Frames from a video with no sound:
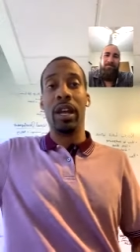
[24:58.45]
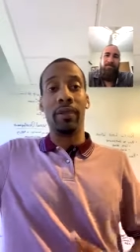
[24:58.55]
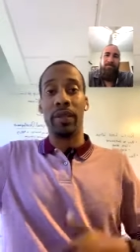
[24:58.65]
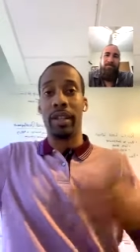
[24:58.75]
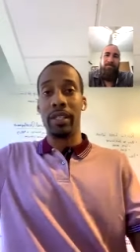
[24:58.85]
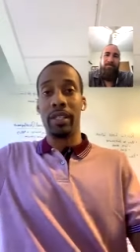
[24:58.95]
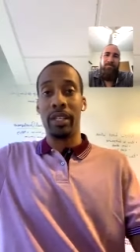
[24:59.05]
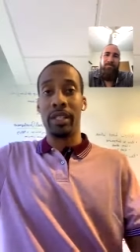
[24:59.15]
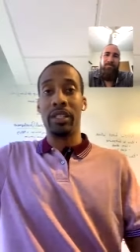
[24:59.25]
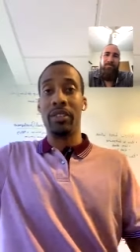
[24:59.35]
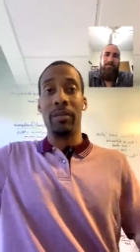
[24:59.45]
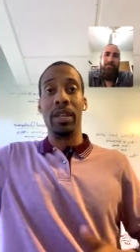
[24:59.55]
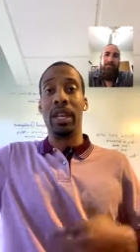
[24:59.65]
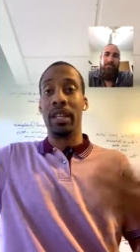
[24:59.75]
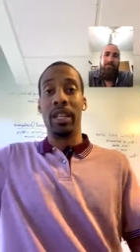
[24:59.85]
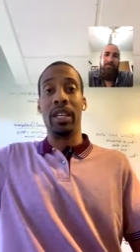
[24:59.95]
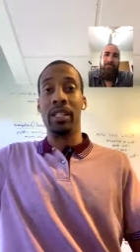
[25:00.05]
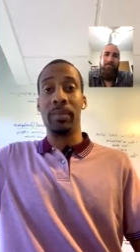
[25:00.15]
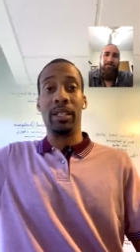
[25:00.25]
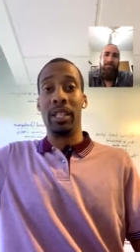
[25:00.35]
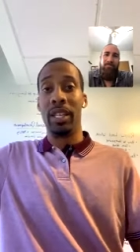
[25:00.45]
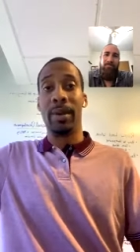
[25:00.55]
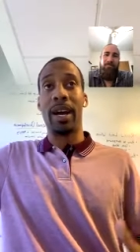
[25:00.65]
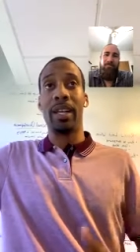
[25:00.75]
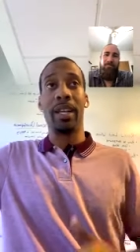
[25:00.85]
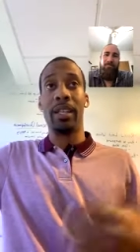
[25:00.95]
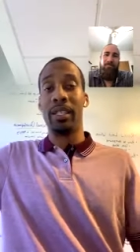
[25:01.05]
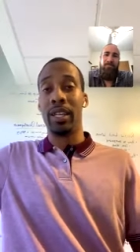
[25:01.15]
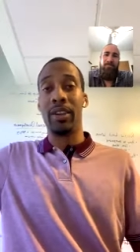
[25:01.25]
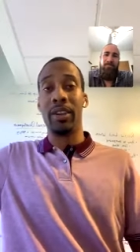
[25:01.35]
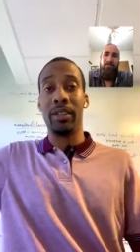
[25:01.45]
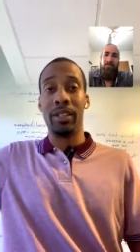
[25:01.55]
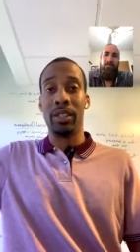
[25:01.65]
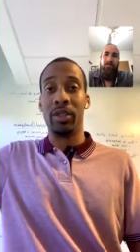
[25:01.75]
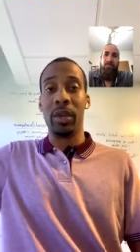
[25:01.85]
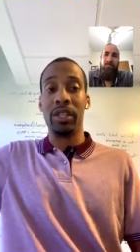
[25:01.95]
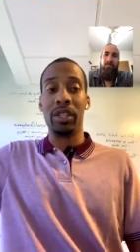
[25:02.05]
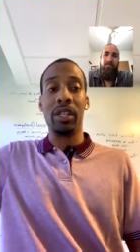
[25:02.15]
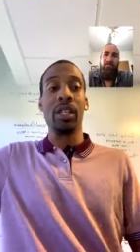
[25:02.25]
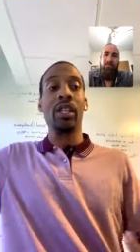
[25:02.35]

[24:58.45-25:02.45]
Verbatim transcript: I feel like he's an extension of me. I think he can speak to anybody, any scenario, any situation.